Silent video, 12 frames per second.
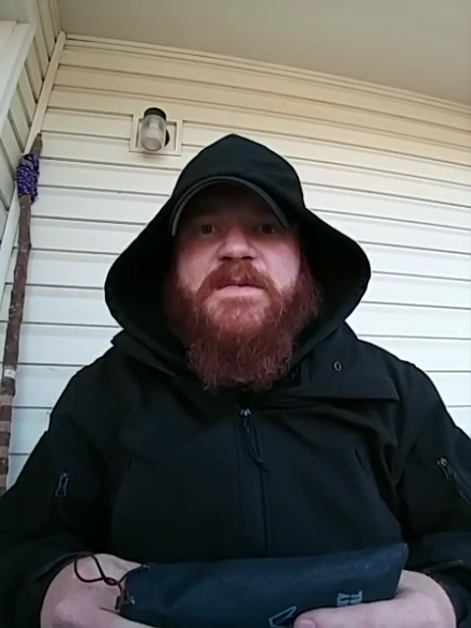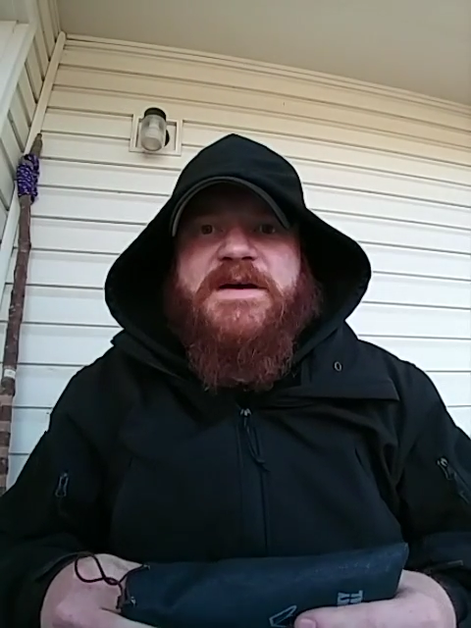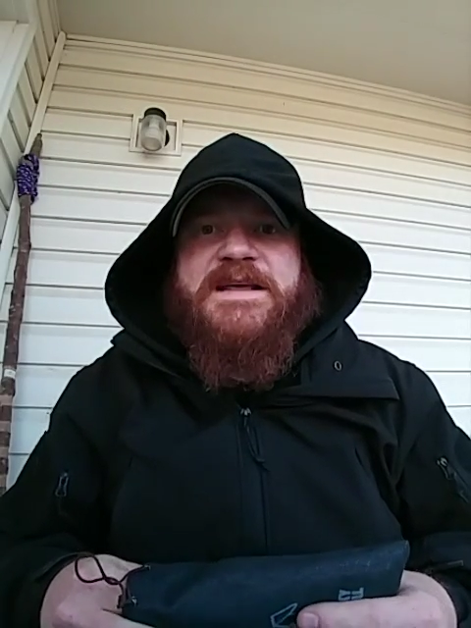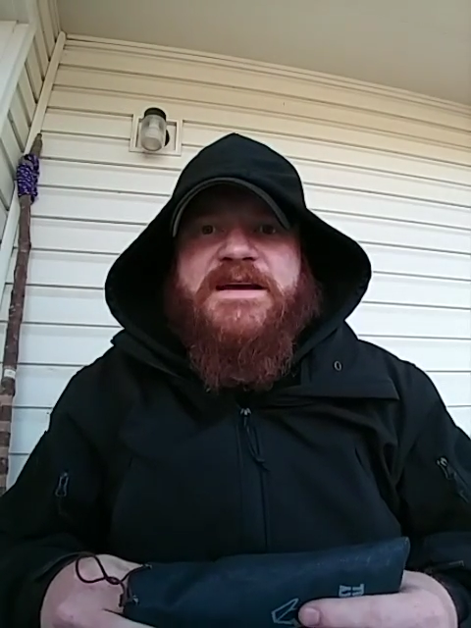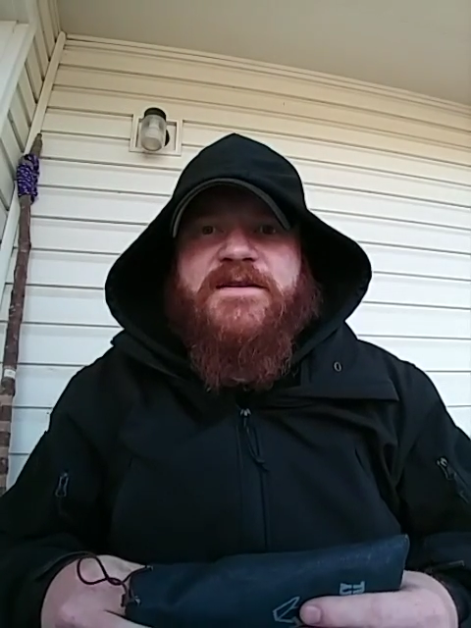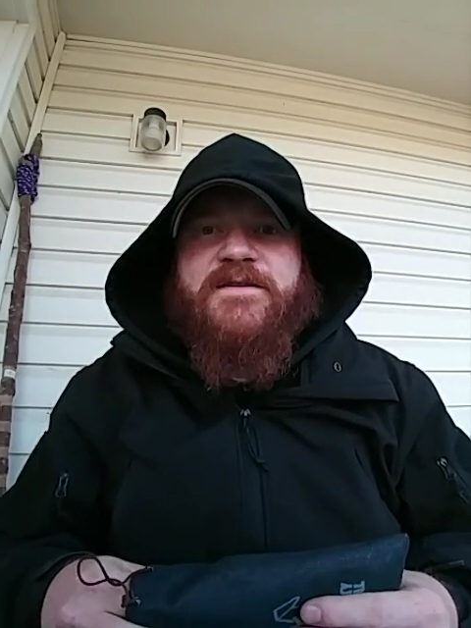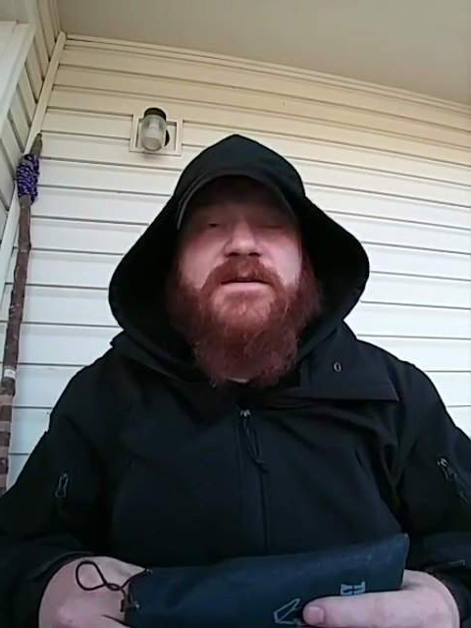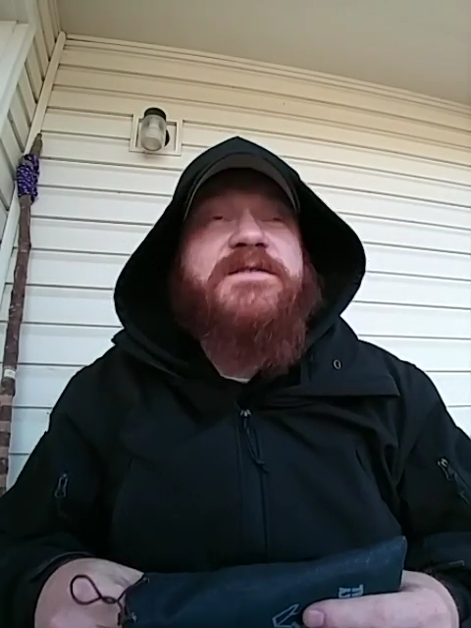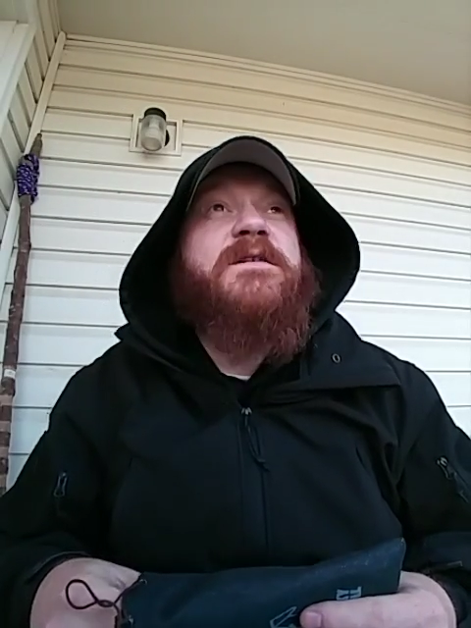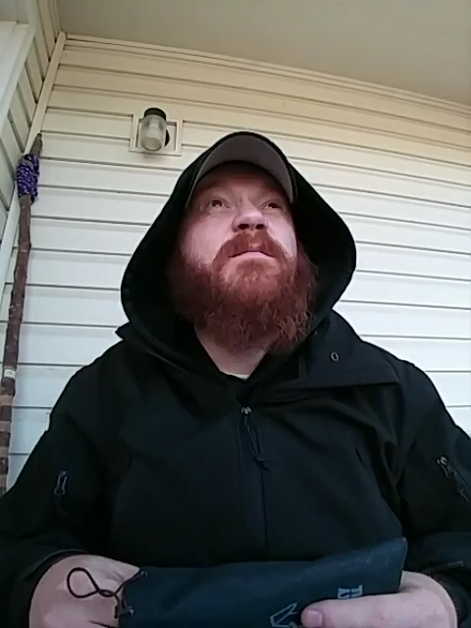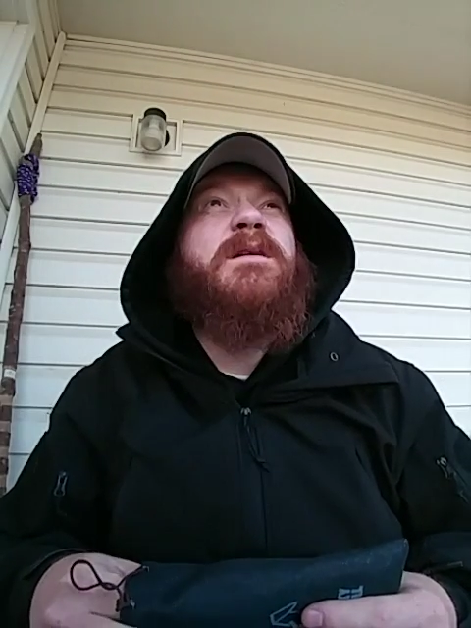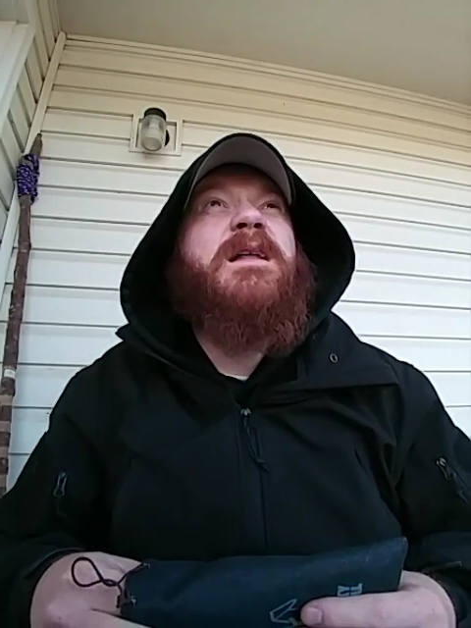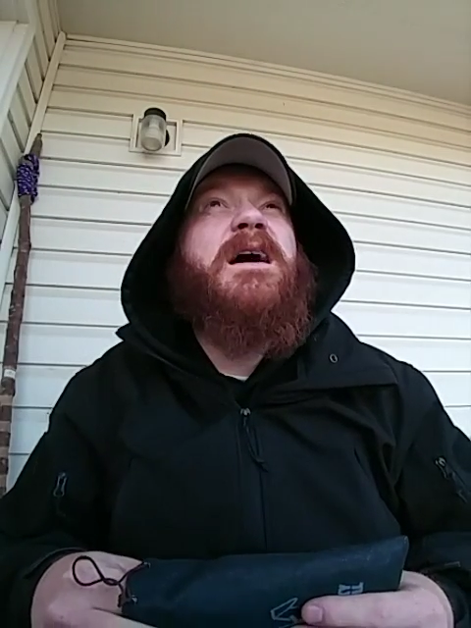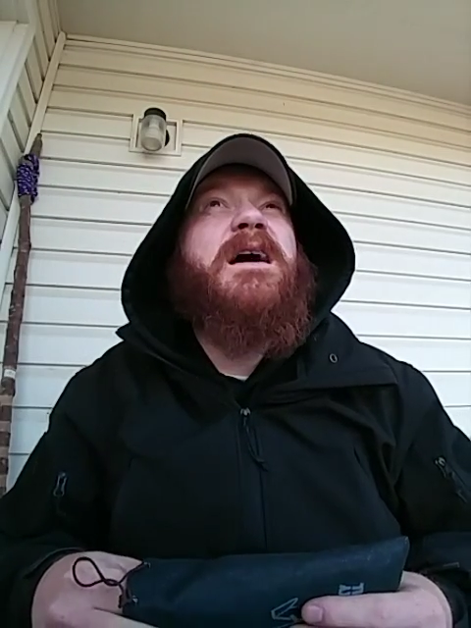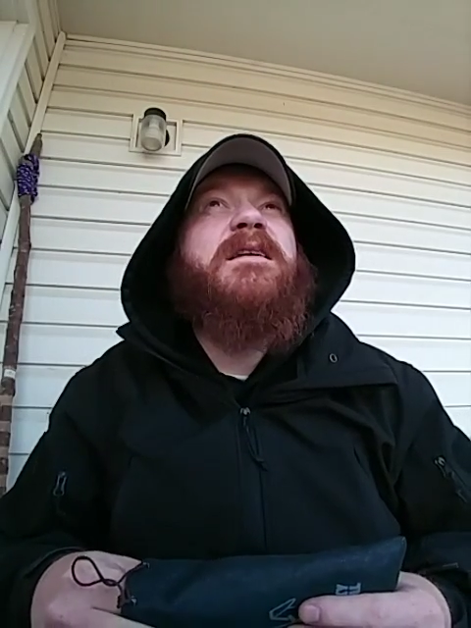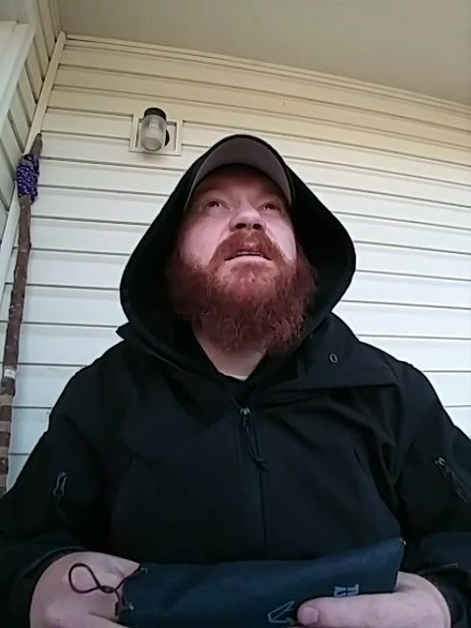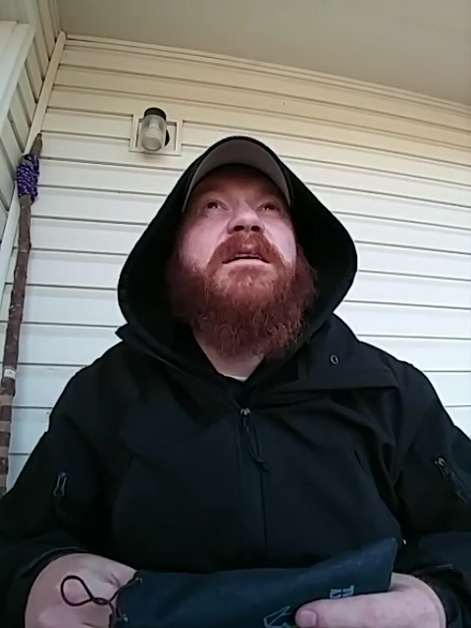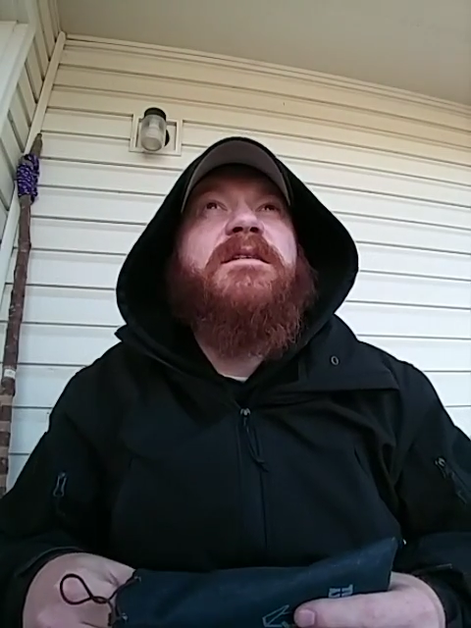many others, I'm
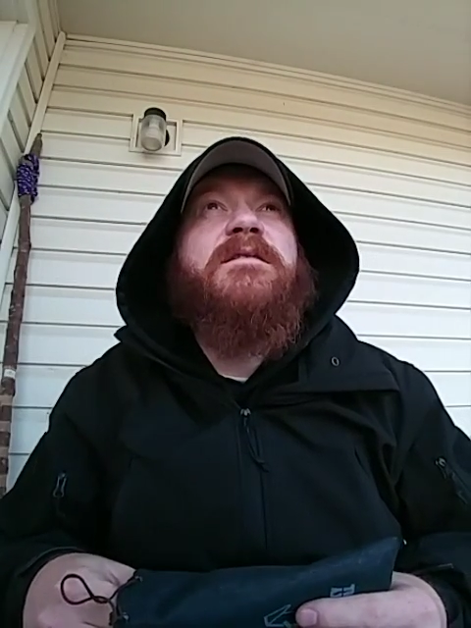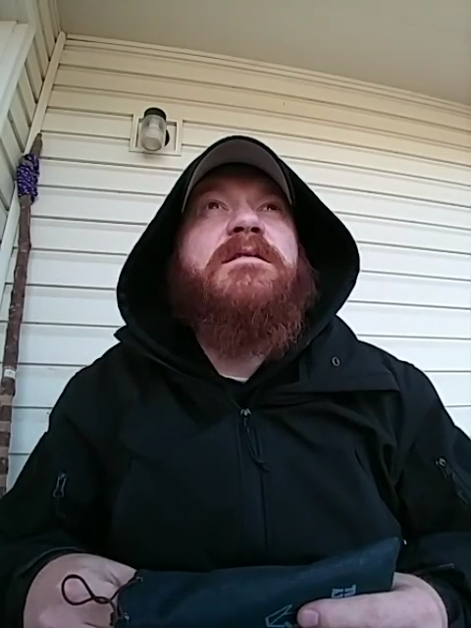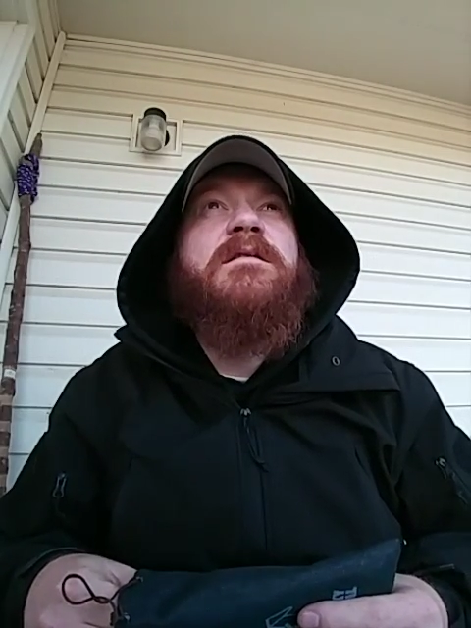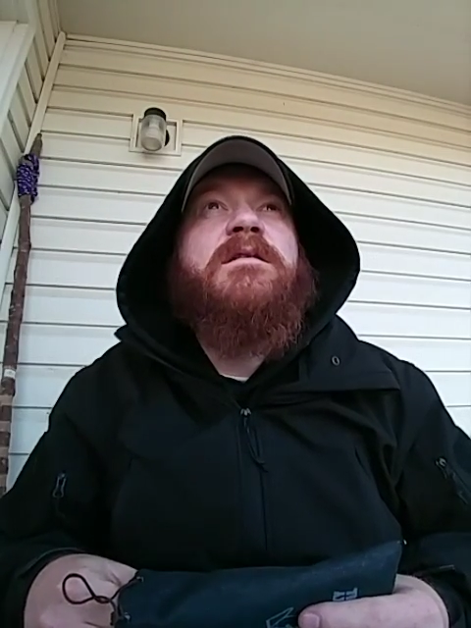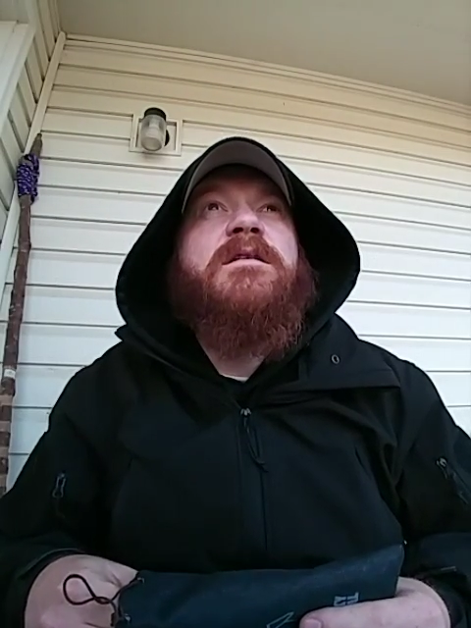glad that